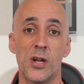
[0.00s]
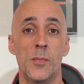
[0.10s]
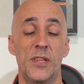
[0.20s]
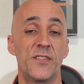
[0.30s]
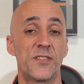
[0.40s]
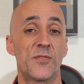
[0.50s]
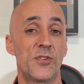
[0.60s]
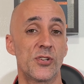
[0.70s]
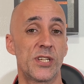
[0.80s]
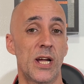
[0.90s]
but this is the
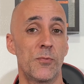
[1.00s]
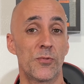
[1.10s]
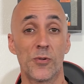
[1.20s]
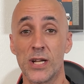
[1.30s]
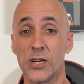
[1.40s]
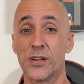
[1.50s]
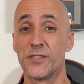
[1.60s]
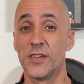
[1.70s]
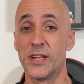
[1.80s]
first time we're really going to sit